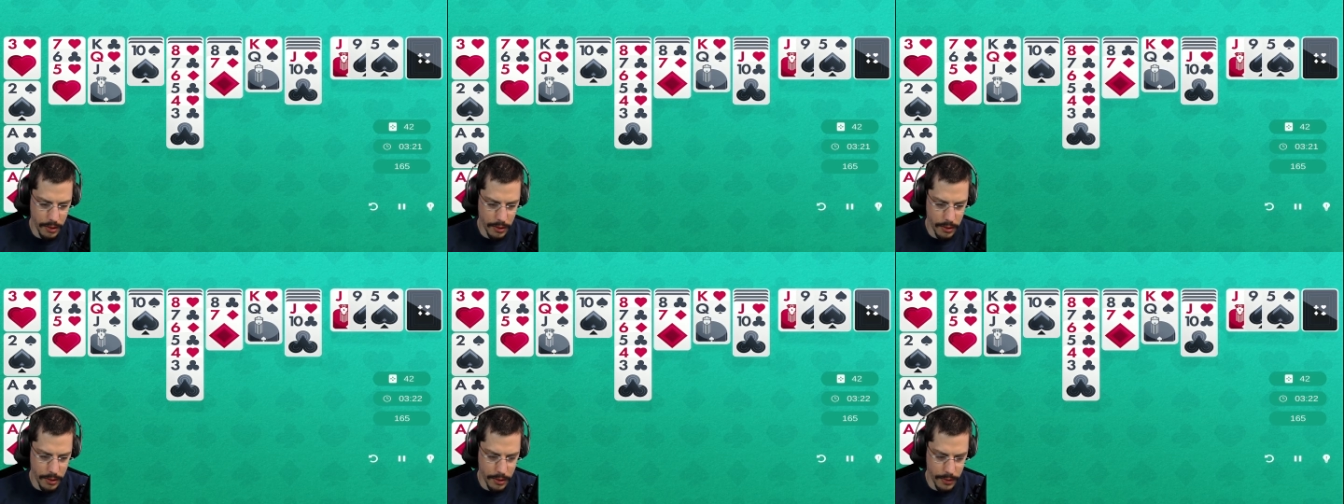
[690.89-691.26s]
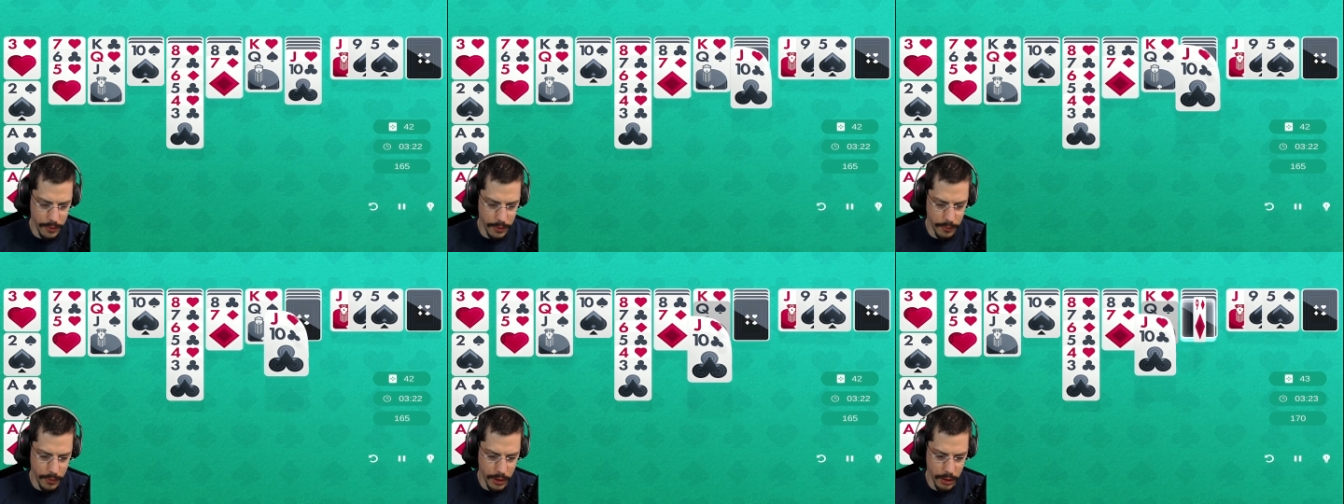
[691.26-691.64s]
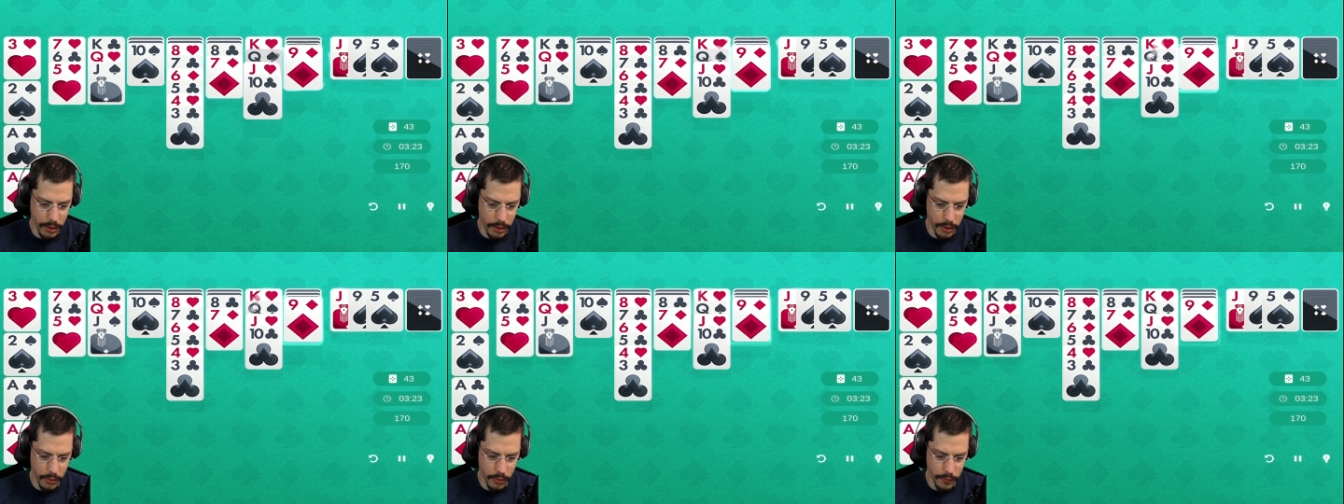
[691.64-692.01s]
Then we can
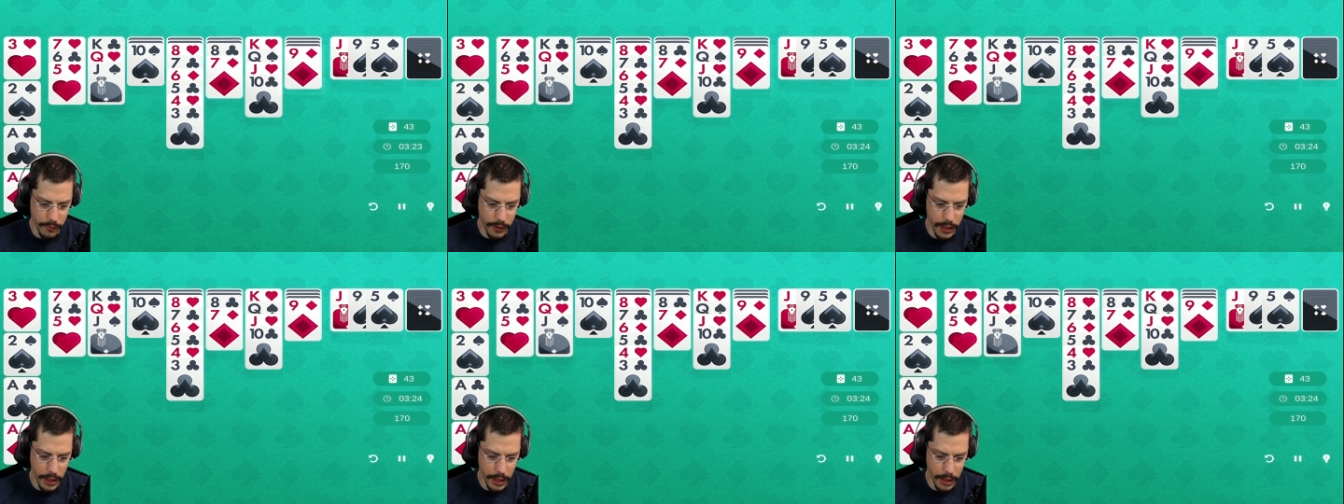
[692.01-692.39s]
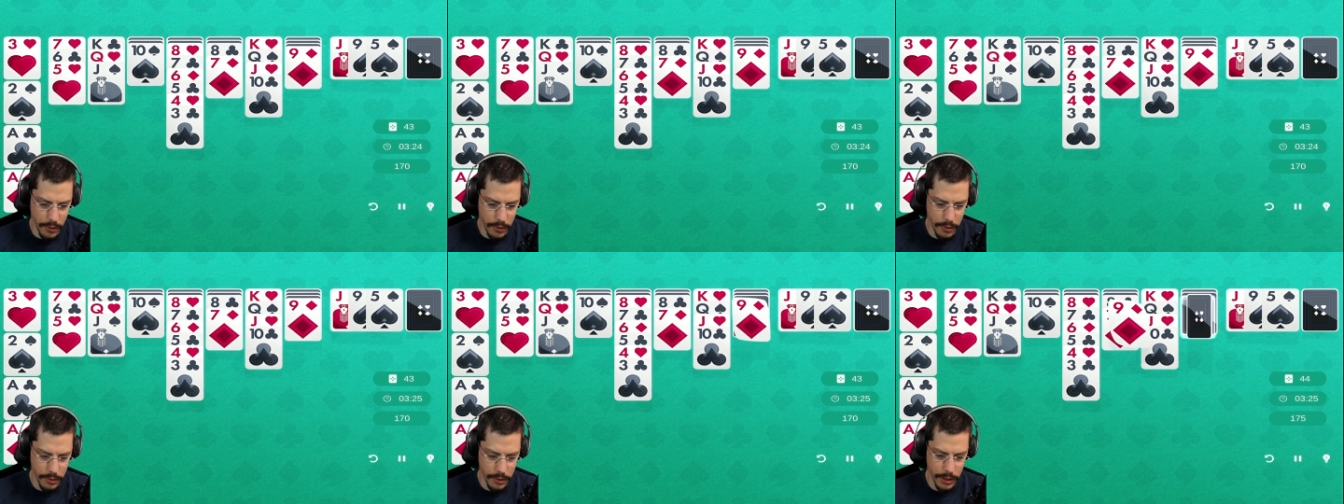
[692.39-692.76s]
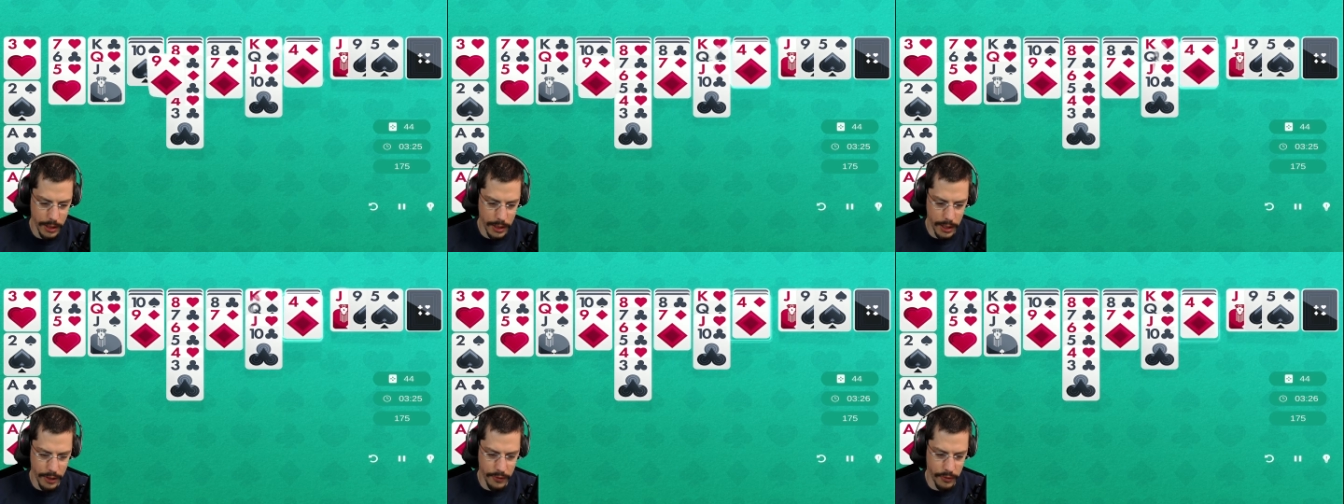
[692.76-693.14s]
go over here.
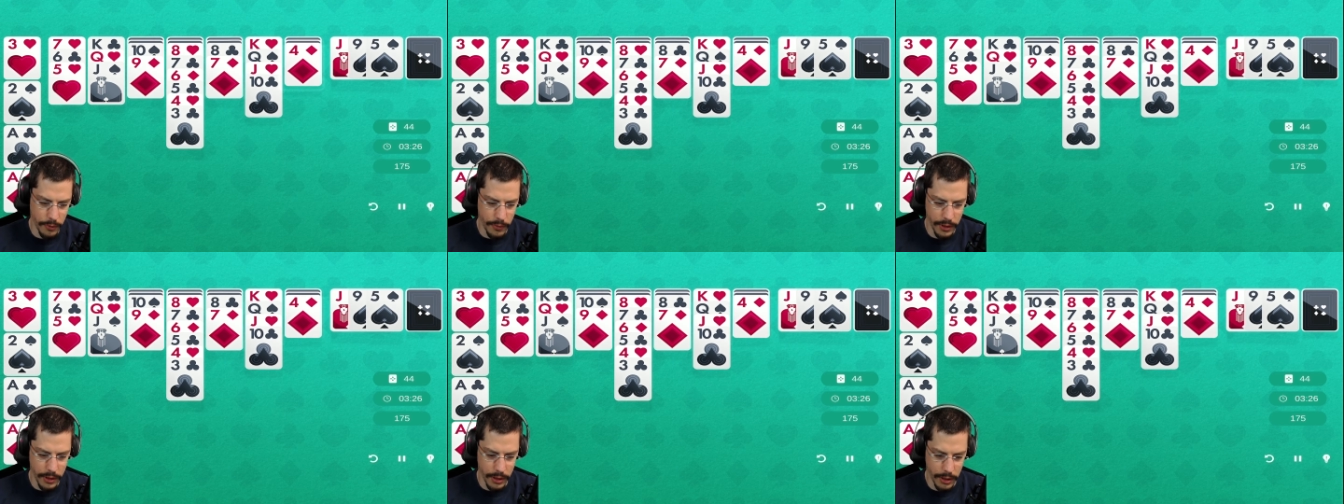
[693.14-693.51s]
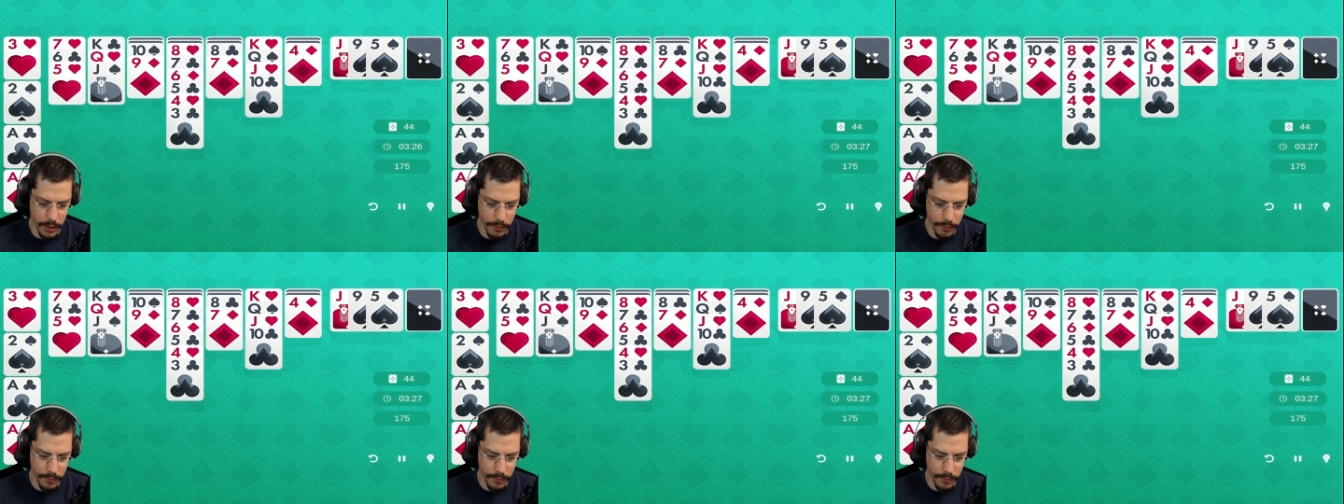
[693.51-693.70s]
There's our red 9.